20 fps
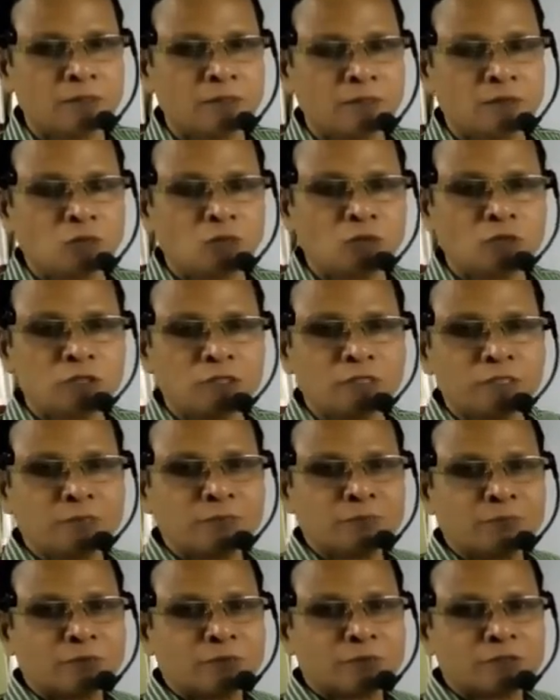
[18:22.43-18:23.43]
Now what is
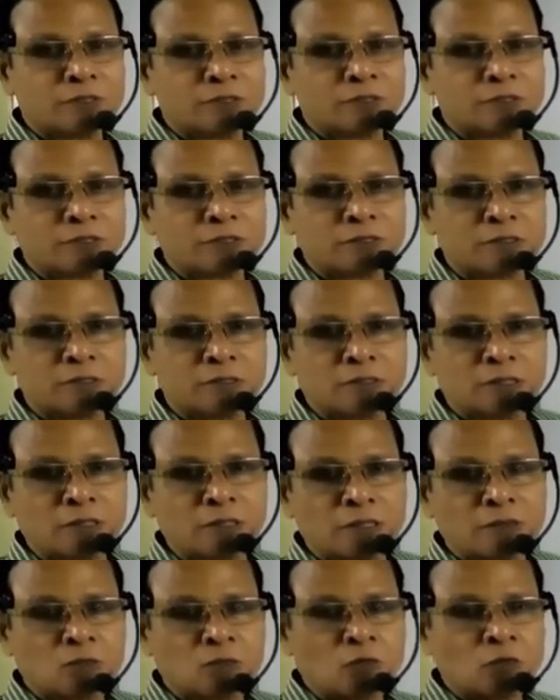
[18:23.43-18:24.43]
the importance
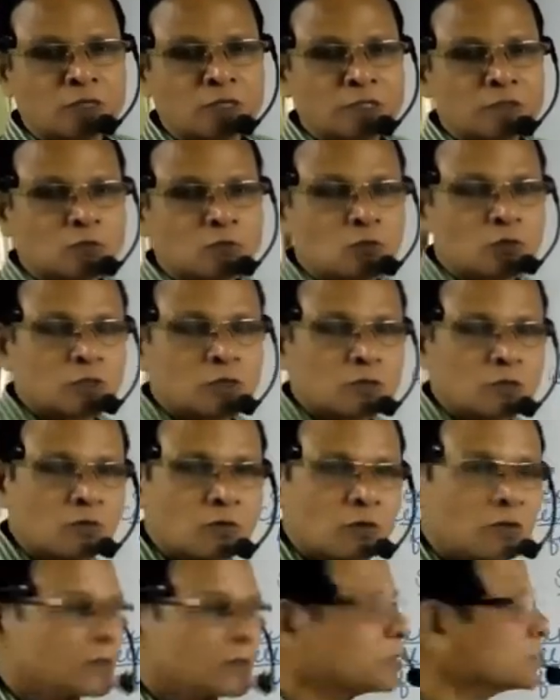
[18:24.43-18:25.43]
and what is
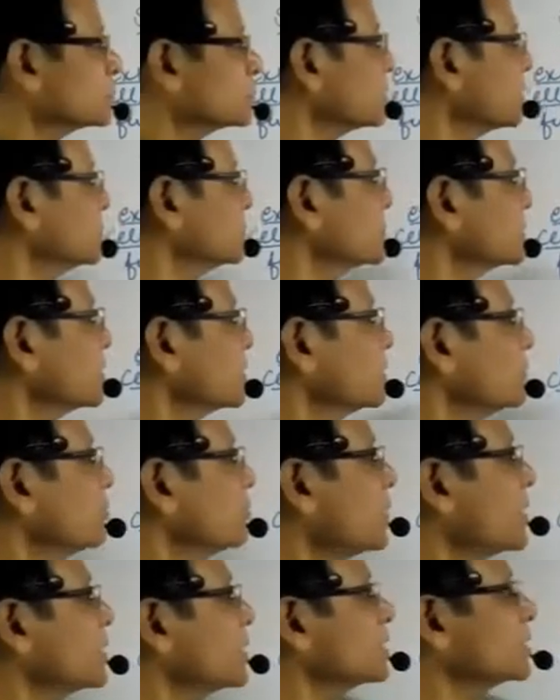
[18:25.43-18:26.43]
called stem cell
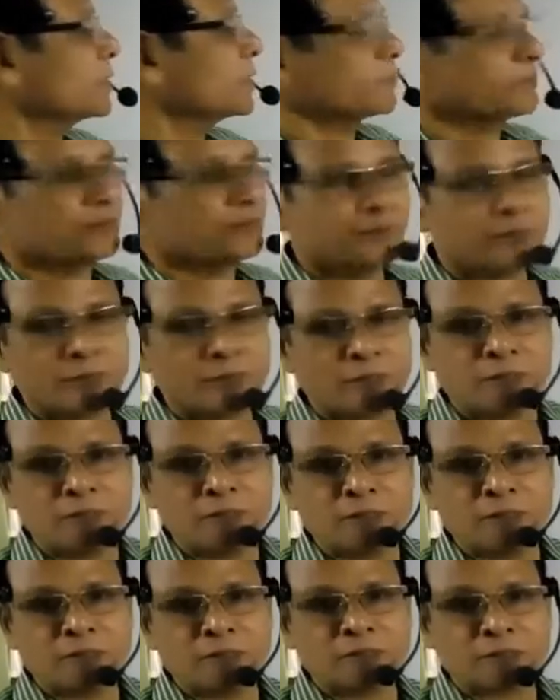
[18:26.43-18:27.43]
banking?
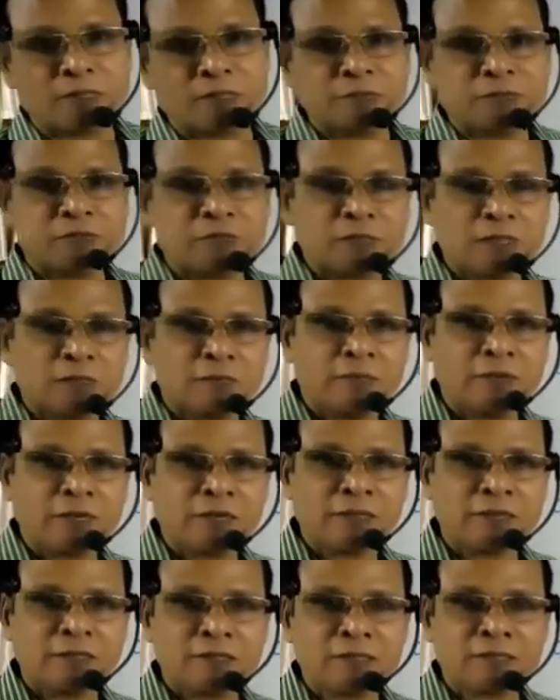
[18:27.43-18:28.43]
Stem cell
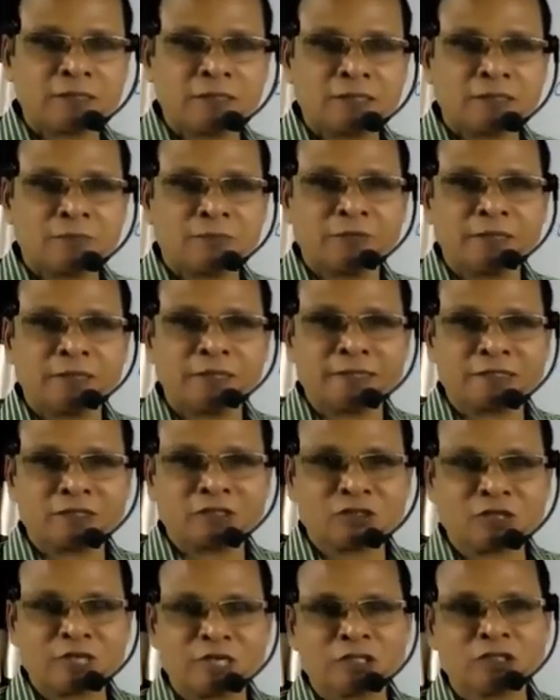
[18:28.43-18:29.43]
banking is nothing but the
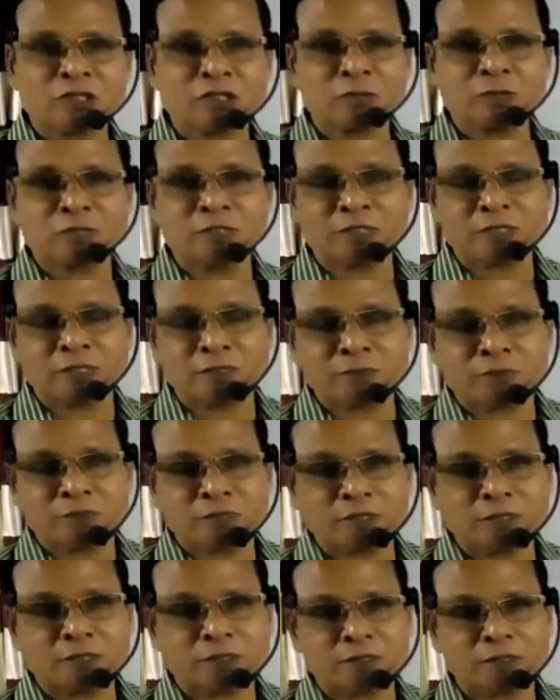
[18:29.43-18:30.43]
extraction of the stem
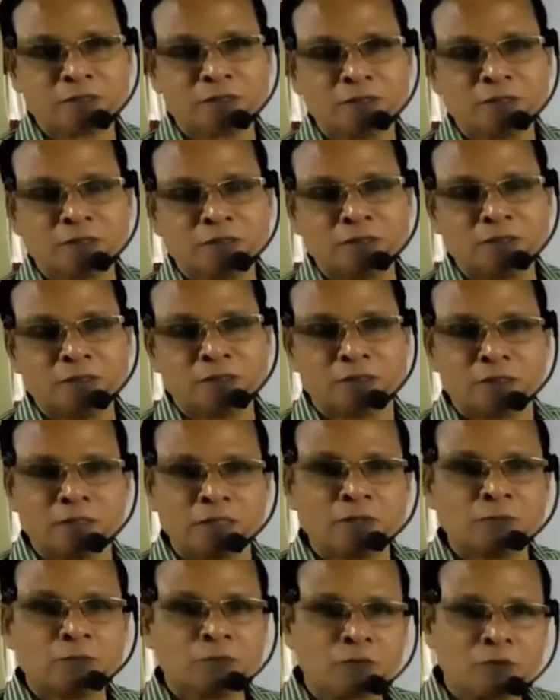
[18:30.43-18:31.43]
cells,
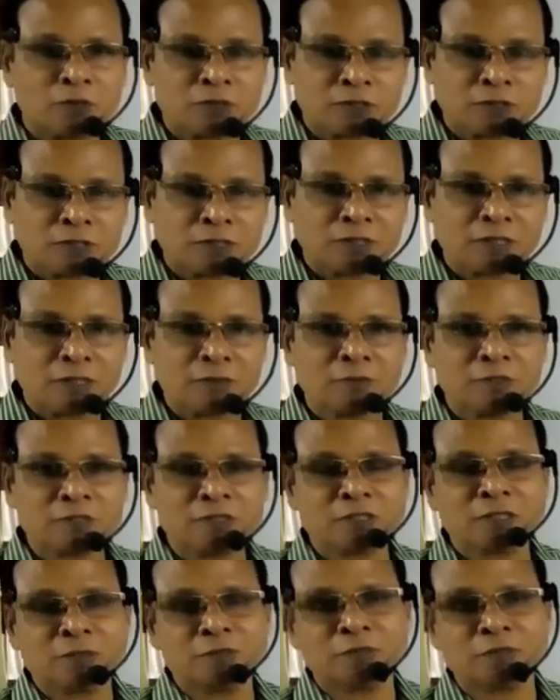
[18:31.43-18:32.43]
then processing of the
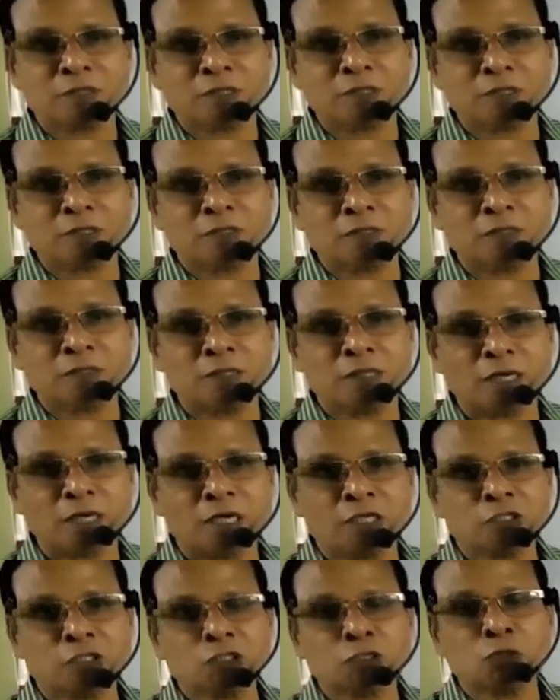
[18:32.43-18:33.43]
stem cells
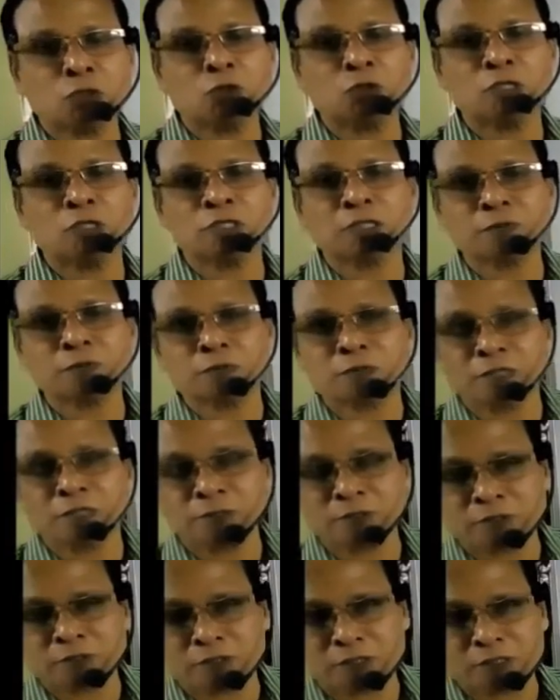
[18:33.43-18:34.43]
and storage of
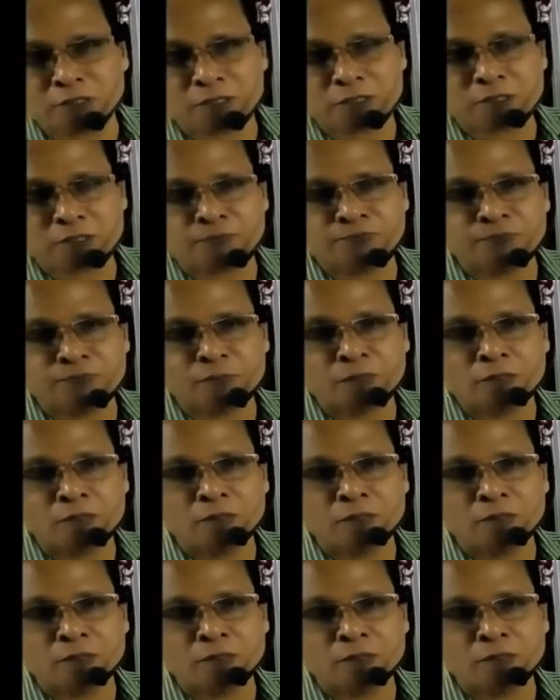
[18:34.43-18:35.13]
stem cells